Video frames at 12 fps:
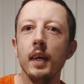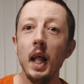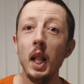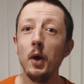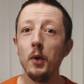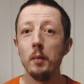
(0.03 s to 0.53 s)

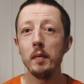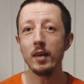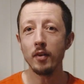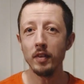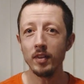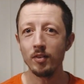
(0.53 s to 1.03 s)
Hello, my
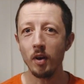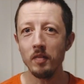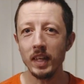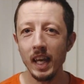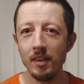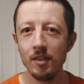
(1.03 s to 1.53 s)
convicts,
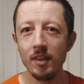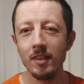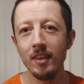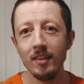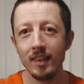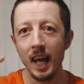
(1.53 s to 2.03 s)
convict head, just a
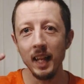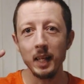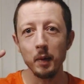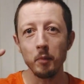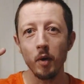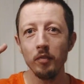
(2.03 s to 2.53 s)
desire to
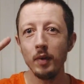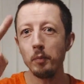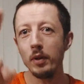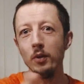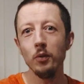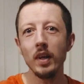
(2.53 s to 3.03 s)
become convict,
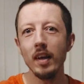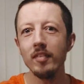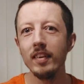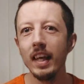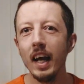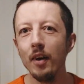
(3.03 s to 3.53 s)
being you guys
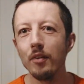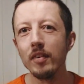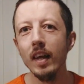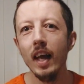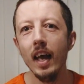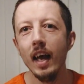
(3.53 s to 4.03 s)
and gals,
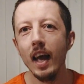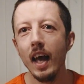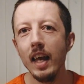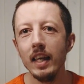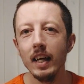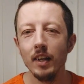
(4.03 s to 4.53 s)

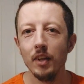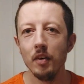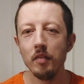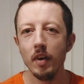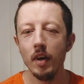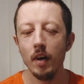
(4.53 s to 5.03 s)

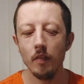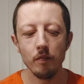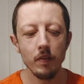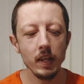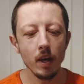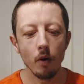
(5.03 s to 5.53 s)
another
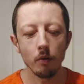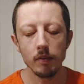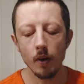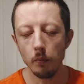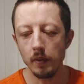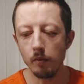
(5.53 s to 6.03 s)
video.
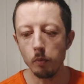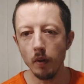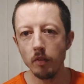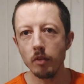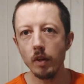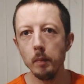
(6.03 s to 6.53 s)
So this
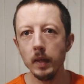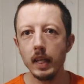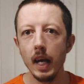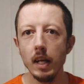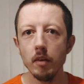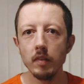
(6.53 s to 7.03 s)
one's going to be
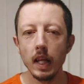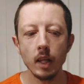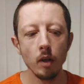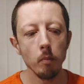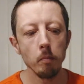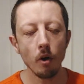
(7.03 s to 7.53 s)
kind of like
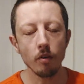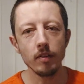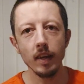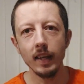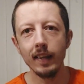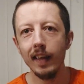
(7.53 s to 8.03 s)
an
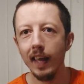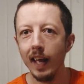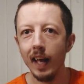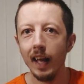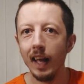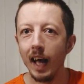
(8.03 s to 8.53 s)
unboxing.
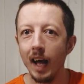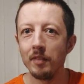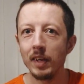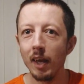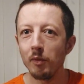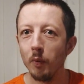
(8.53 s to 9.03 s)
Have
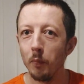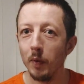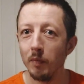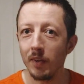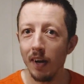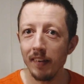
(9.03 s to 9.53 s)
a guess what
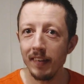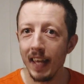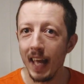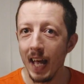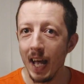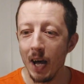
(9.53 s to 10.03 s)
we've got
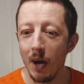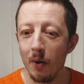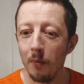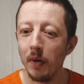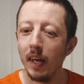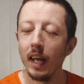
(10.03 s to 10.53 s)

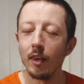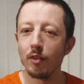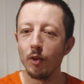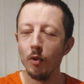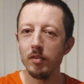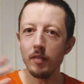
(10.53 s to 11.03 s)
now.
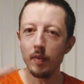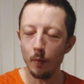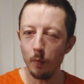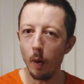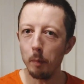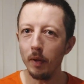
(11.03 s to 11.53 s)
Excuse if I
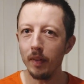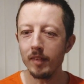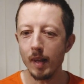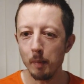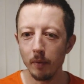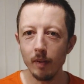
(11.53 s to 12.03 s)
wobble the
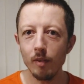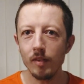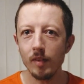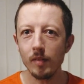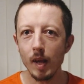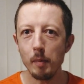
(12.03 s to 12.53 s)
table. This
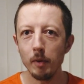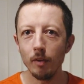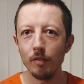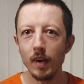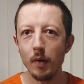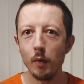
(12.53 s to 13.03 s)
table
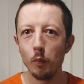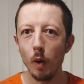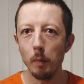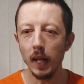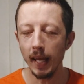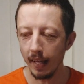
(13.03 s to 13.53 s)
is very
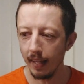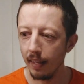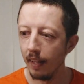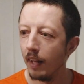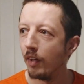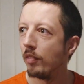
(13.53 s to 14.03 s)
wobbly,
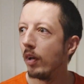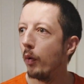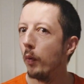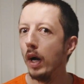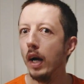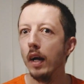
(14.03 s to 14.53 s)
so
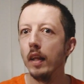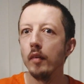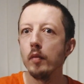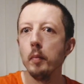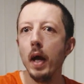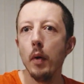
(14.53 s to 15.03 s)
you
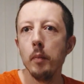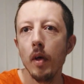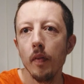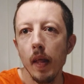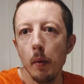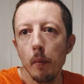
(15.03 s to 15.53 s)
have to bear with me
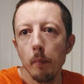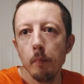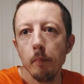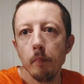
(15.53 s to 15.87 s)
on that one.